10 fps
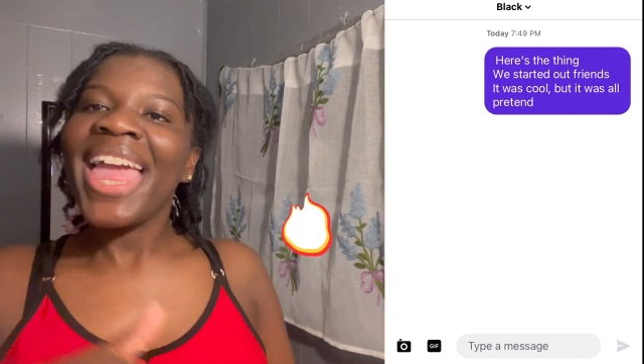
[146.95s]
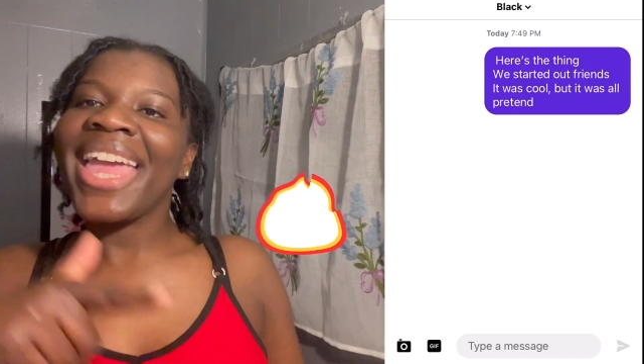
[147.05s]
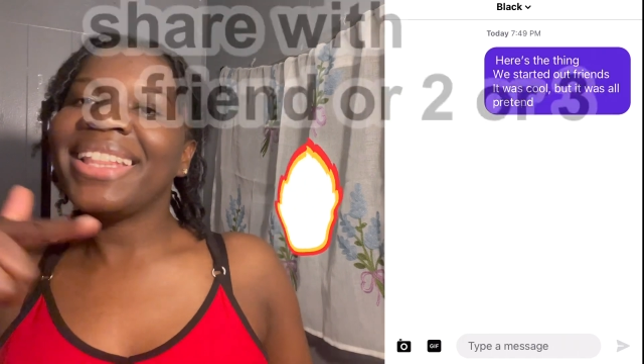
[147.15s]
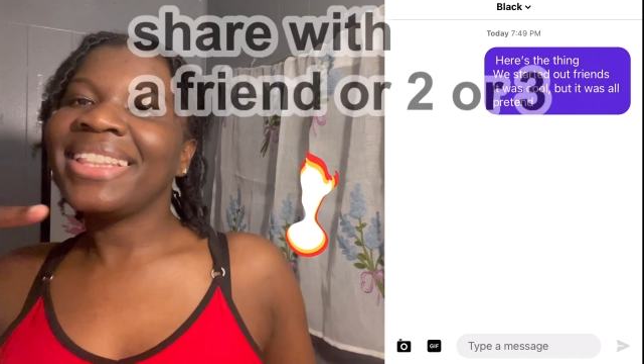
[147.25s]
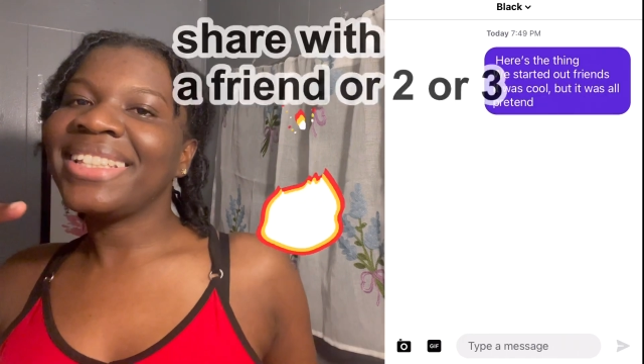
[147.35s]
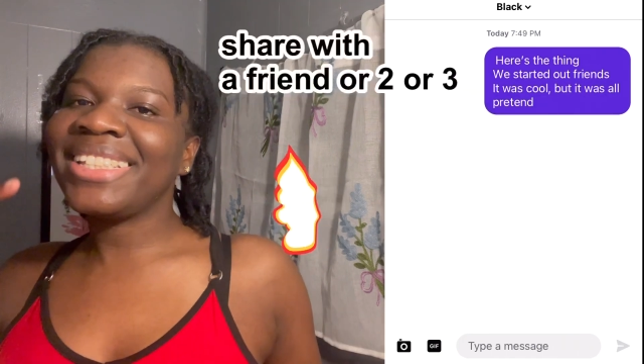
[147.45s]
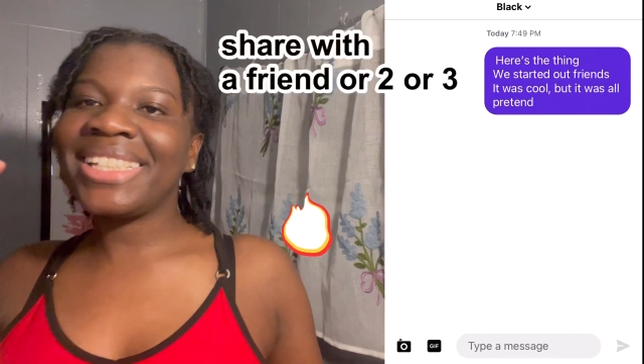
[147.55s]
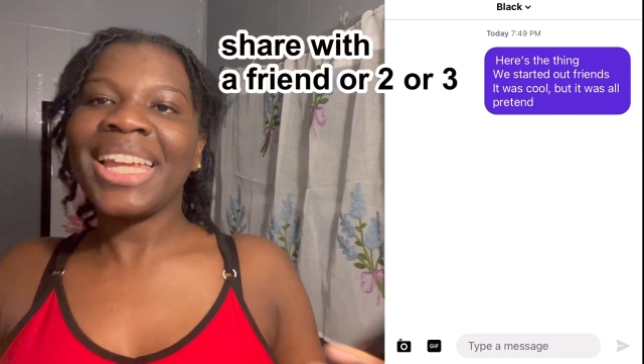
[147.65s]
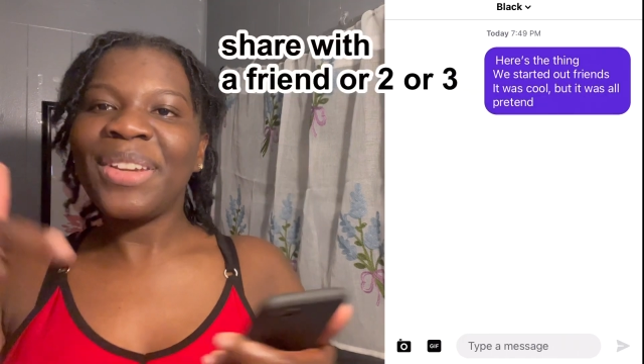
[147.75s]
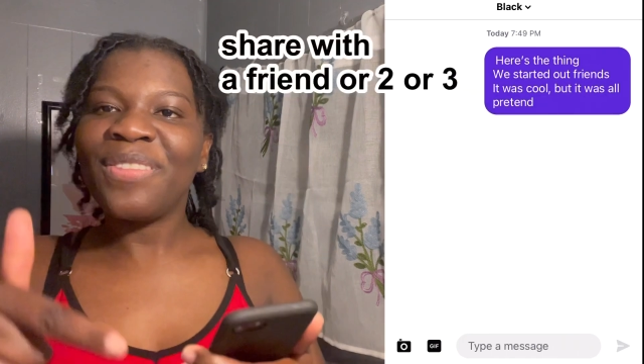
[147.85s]
And
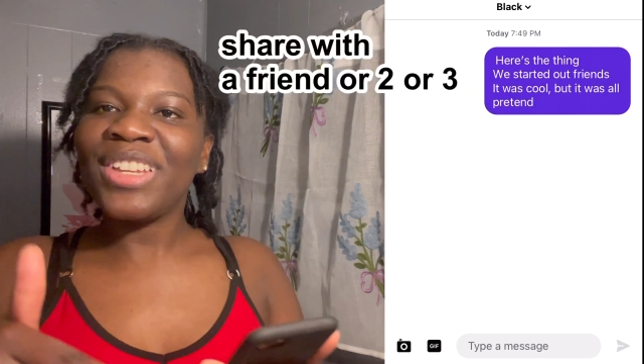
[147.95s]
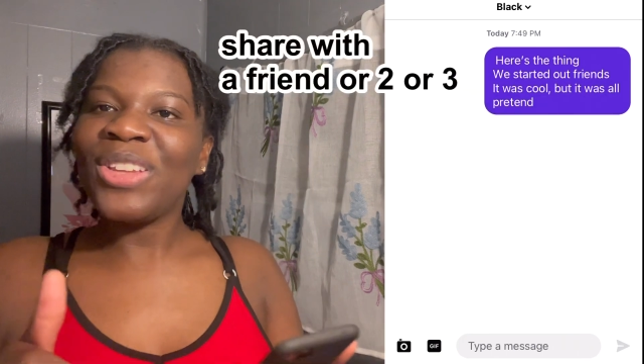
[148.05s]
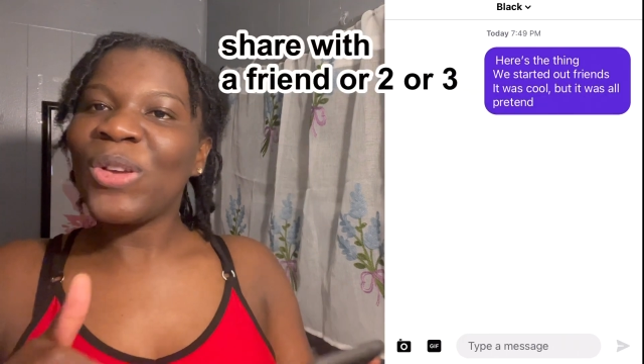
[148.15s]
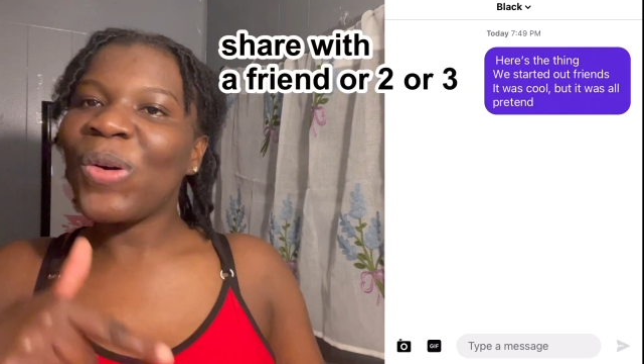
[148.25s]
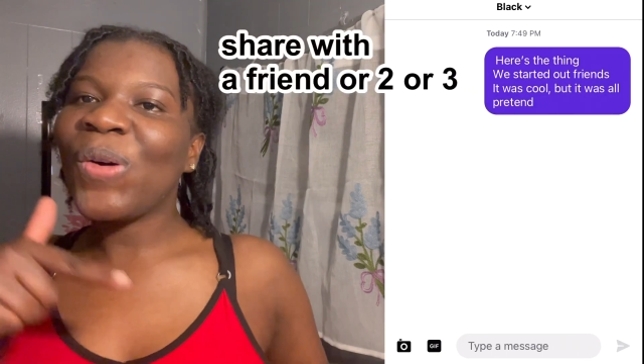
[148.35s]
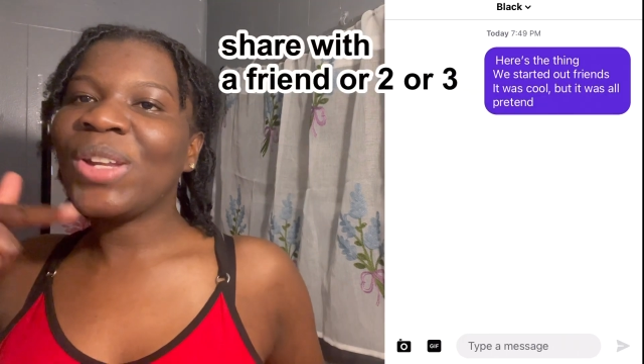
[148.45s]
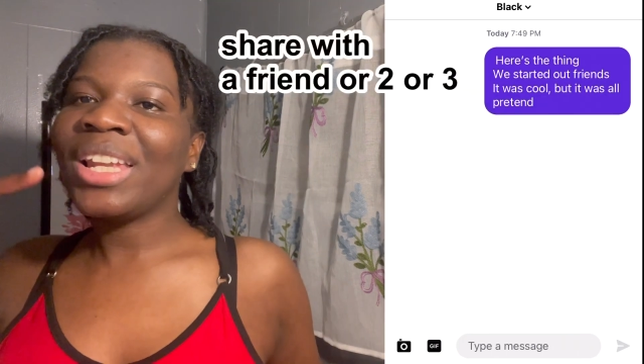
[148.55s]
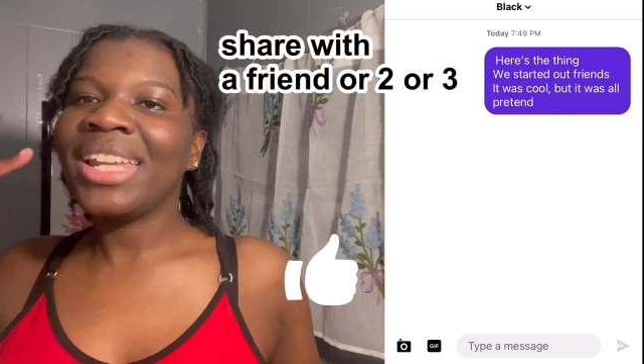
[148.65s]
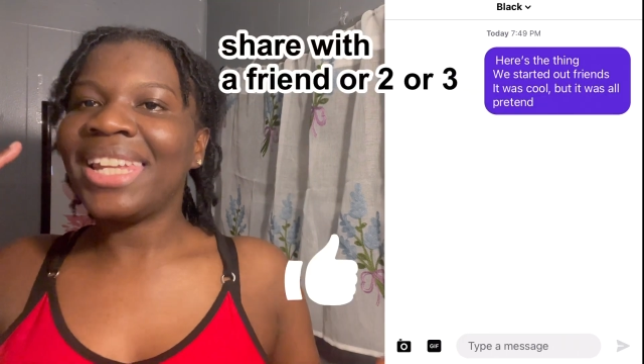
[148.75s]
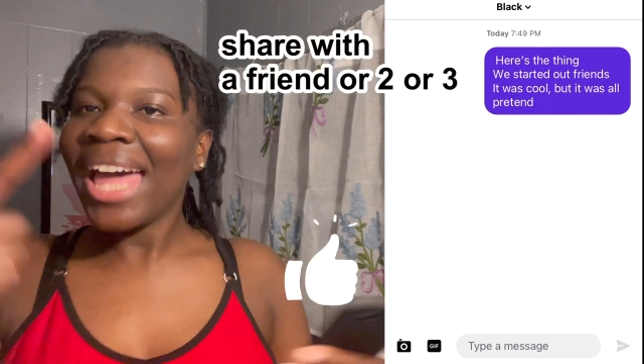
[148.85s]
share the video,
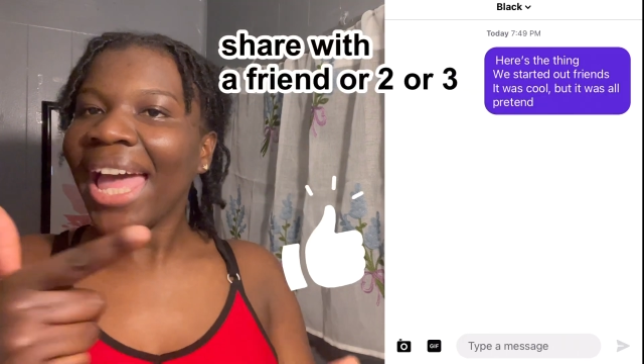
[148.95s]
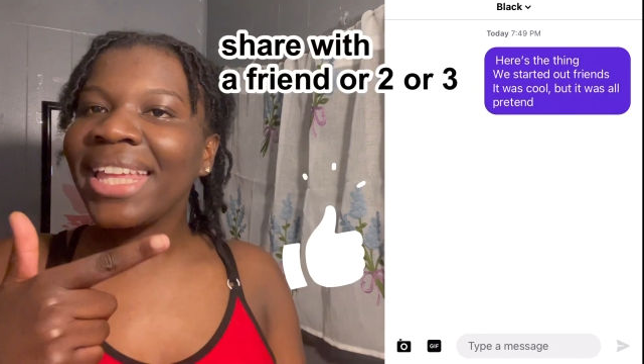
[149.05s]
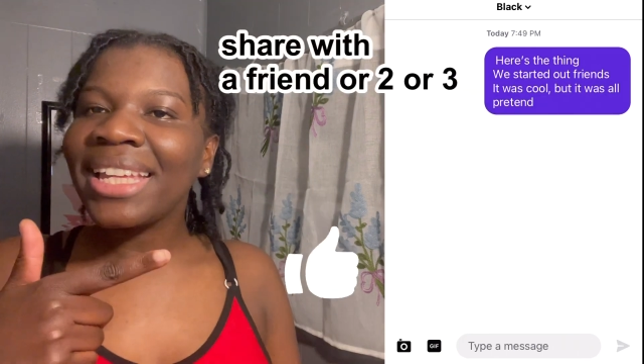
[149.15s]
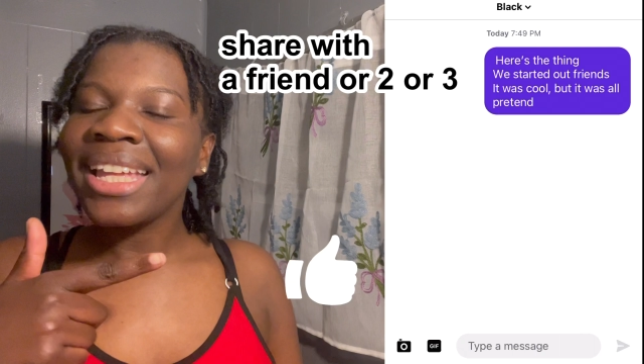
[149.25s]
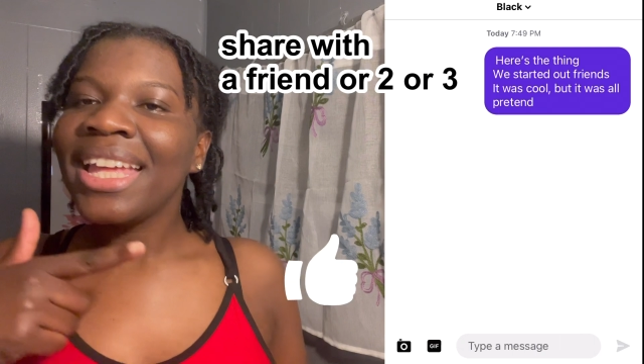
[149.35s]
like,